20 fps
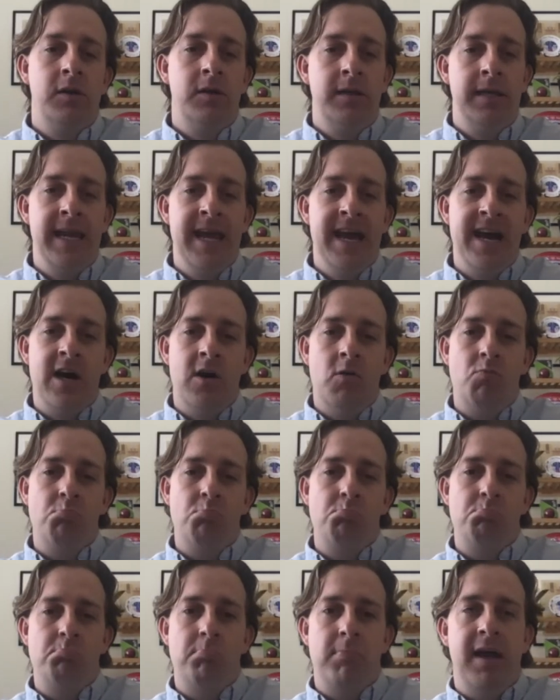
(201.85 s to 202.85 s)
Now,
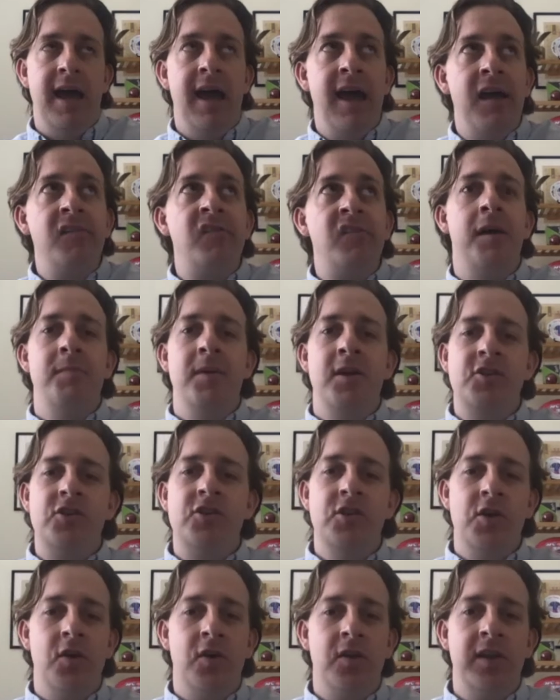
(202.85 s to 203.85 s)
as I
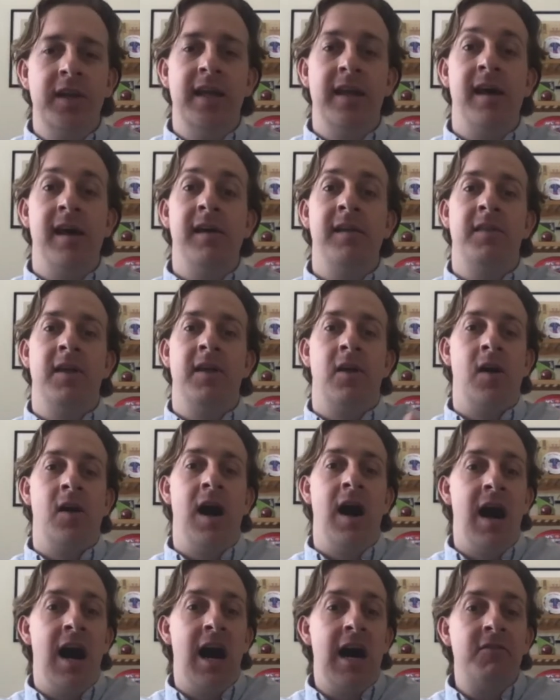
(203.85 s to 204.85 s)
mentioned earlier, that there
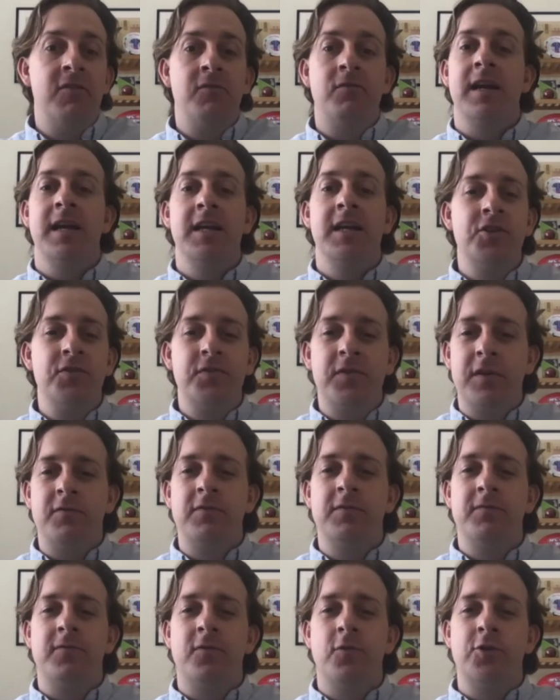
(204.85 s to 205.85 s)
are a range of
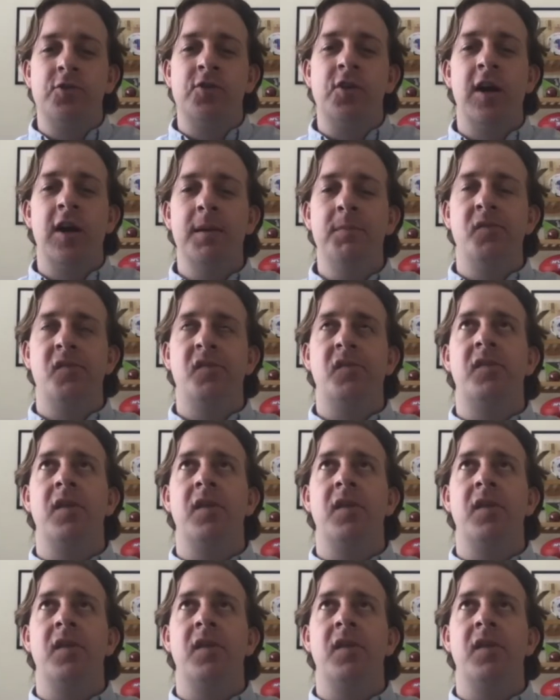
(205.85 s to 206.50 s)
different fraud types.